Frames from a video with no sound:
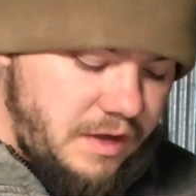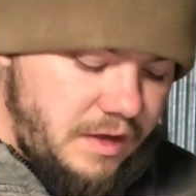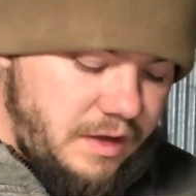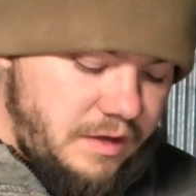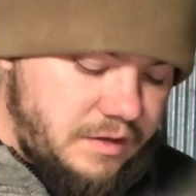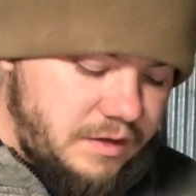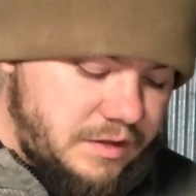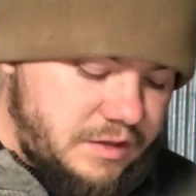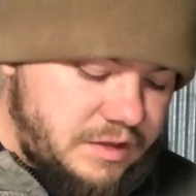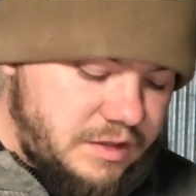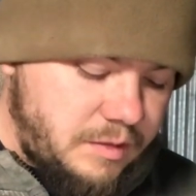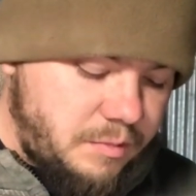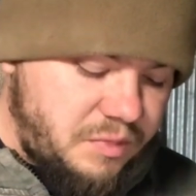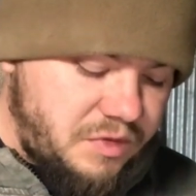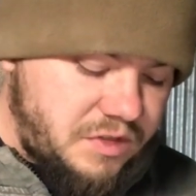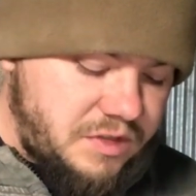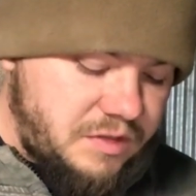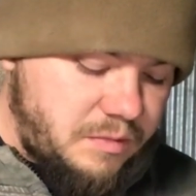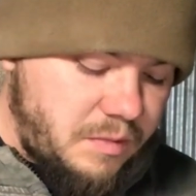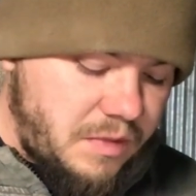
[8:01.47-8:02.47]
The
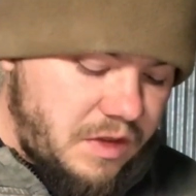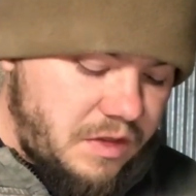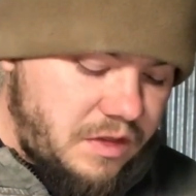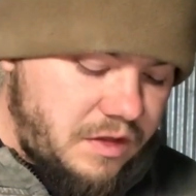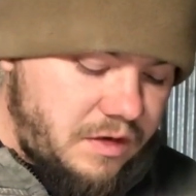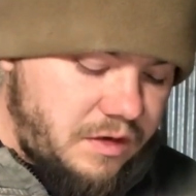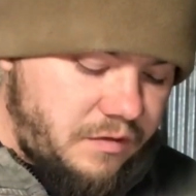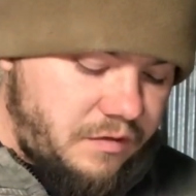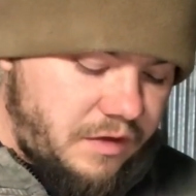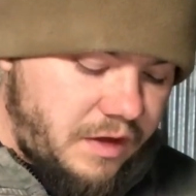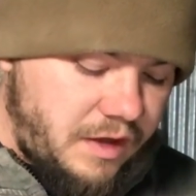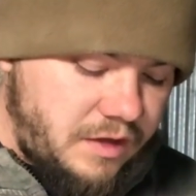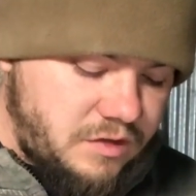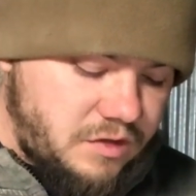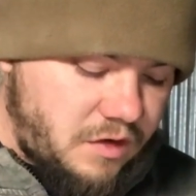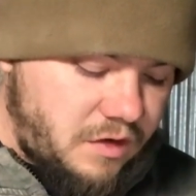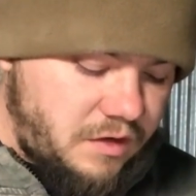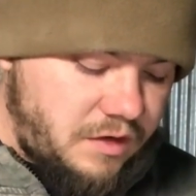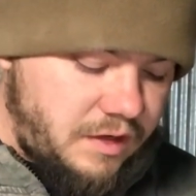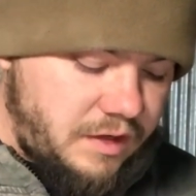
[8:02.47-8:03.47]
simplest method of case
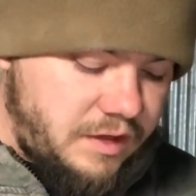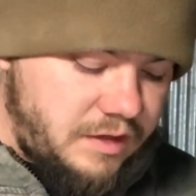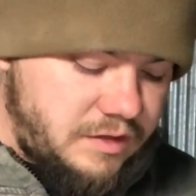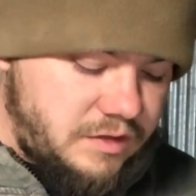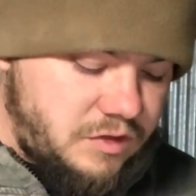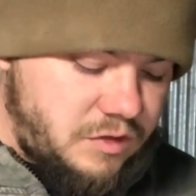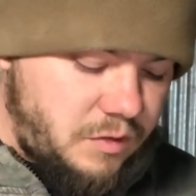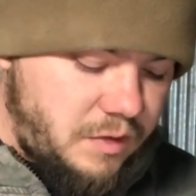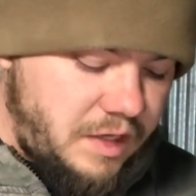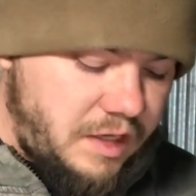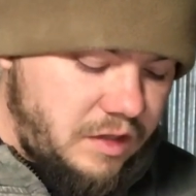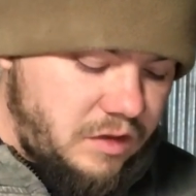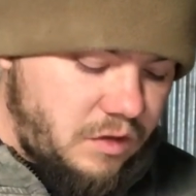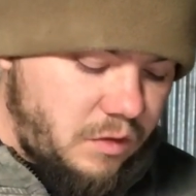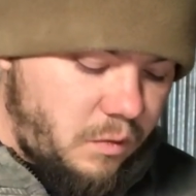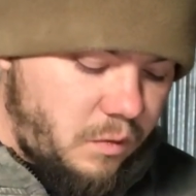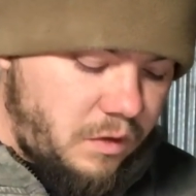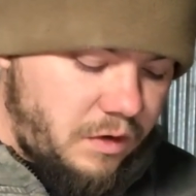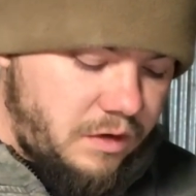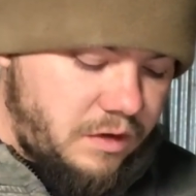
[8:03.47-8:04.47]
hardening is to heat the
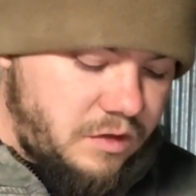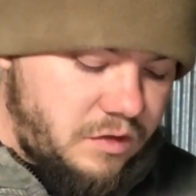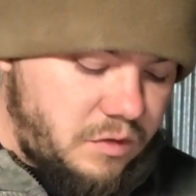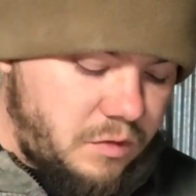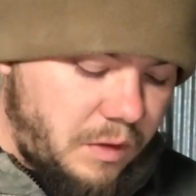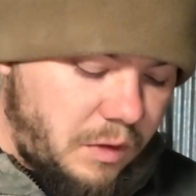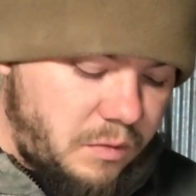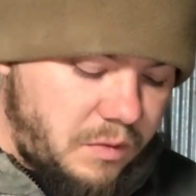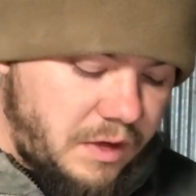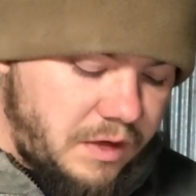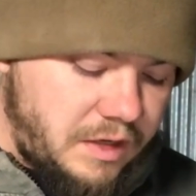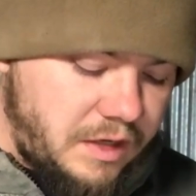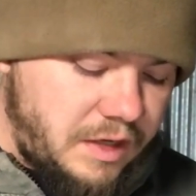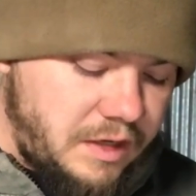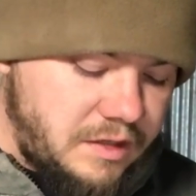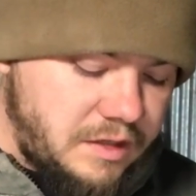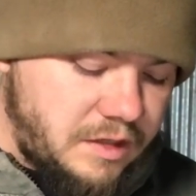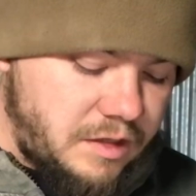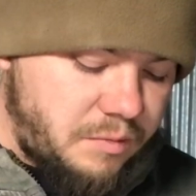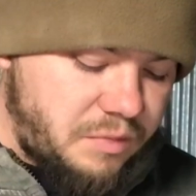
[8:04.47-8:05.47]
work to a red heat
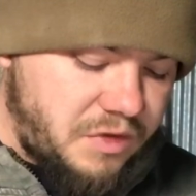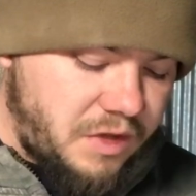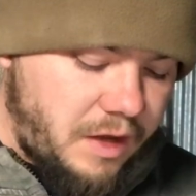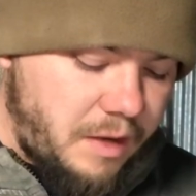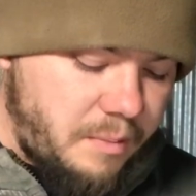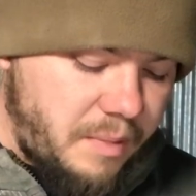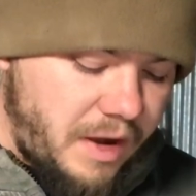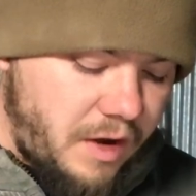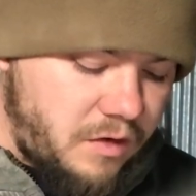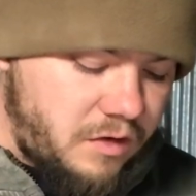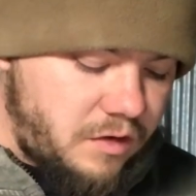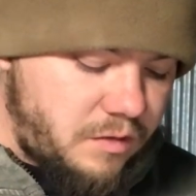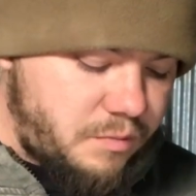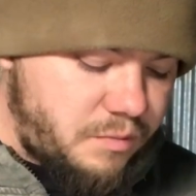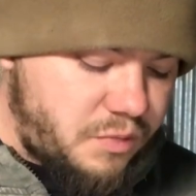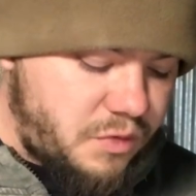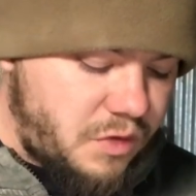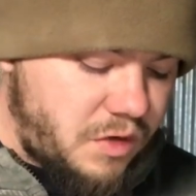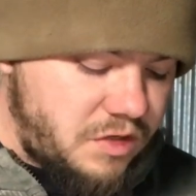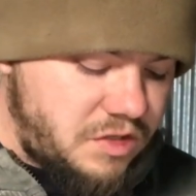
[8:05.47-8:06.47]
and apply powdered
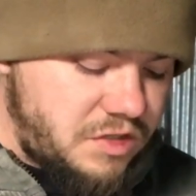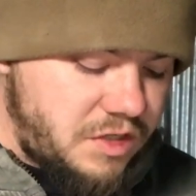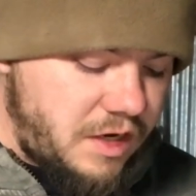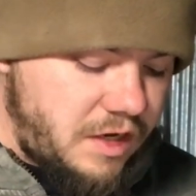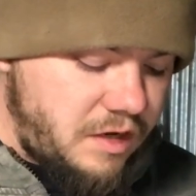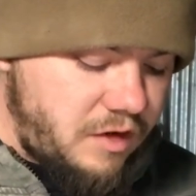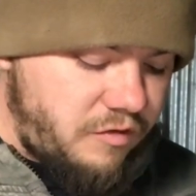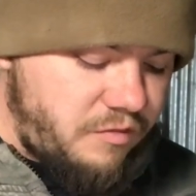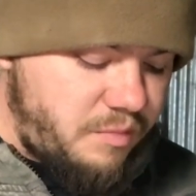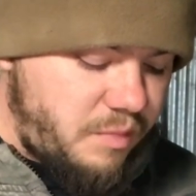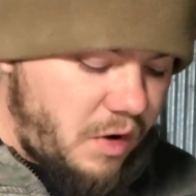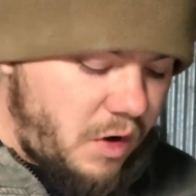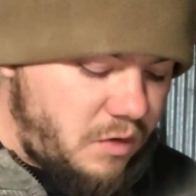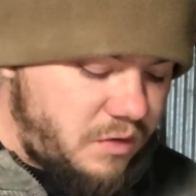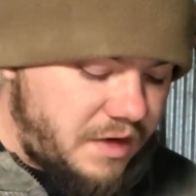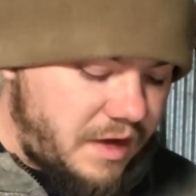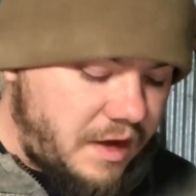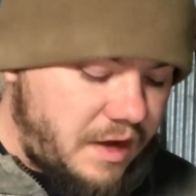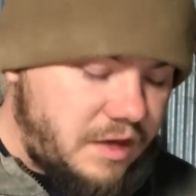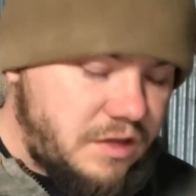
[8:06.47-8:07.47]
prussiate of
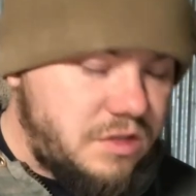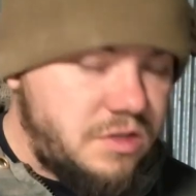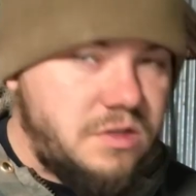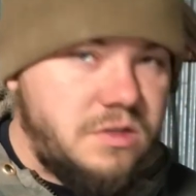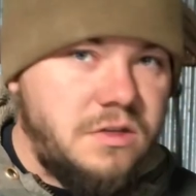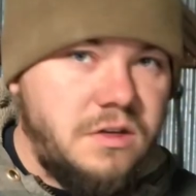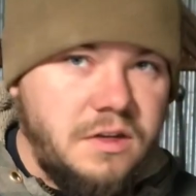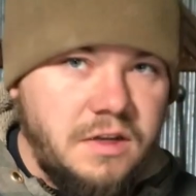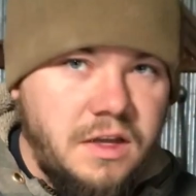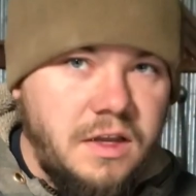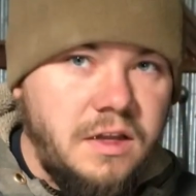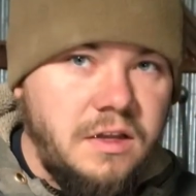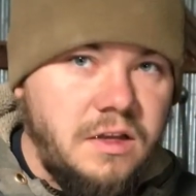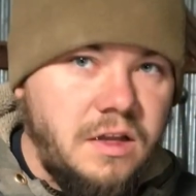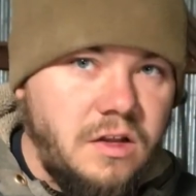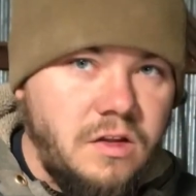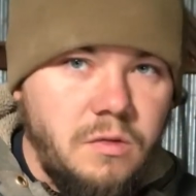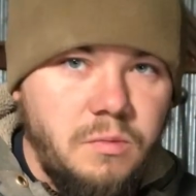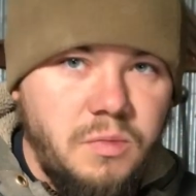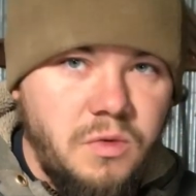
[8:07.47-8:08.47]
potash, again
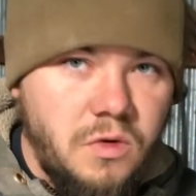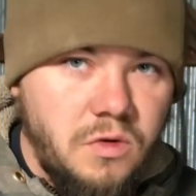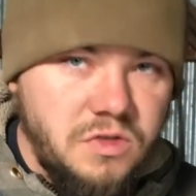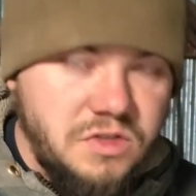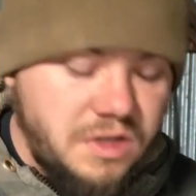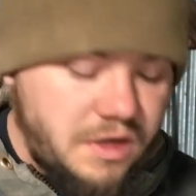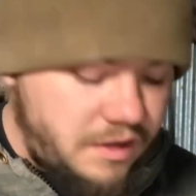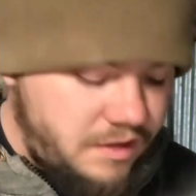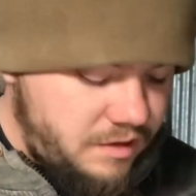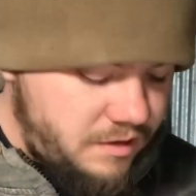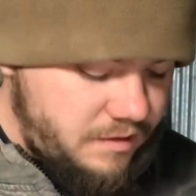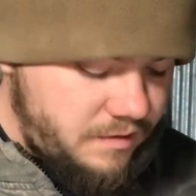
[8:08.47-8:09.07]
yellow prussiate,